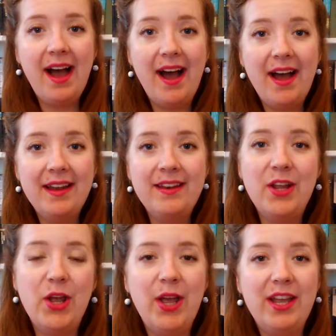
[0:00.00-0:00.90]
And
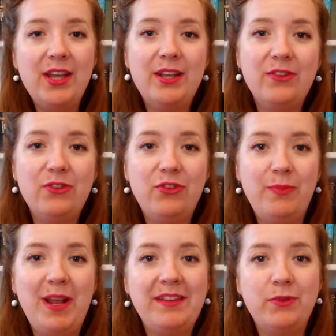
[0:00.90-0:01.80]
she
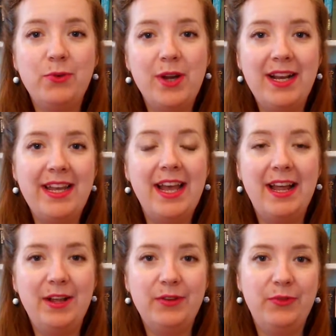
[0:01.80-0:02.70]
plays a really
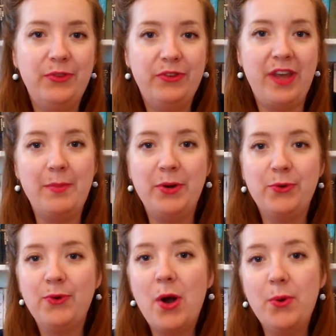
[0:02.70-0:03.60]
seminal
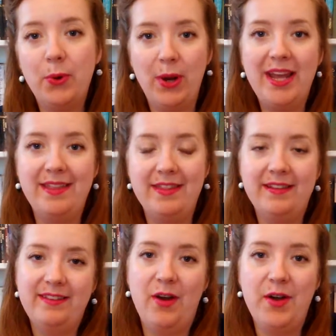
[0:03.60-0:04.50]
role in
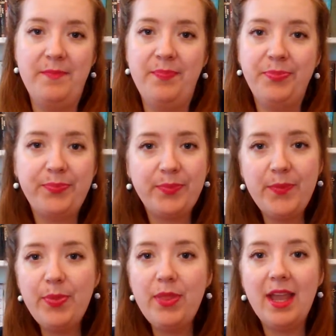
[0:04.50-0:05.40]
this time,
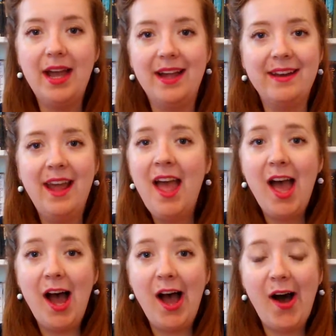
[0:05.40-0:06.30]
and
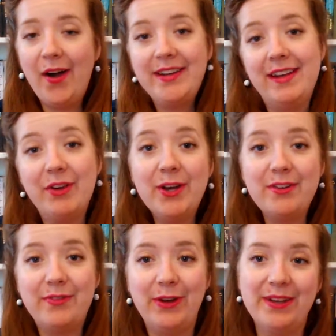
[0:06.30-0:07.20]
I'd never heard
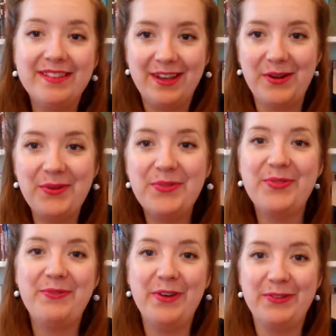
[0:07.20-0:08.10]
of her, so
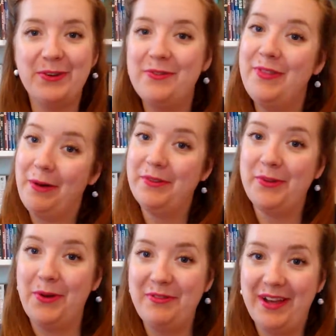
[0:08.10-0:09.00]
first off that was
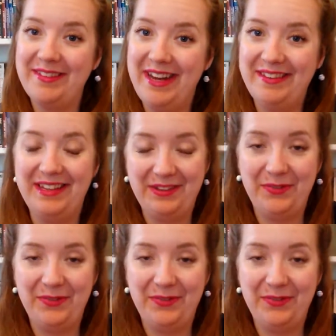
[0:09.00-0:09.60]
quite fascinating to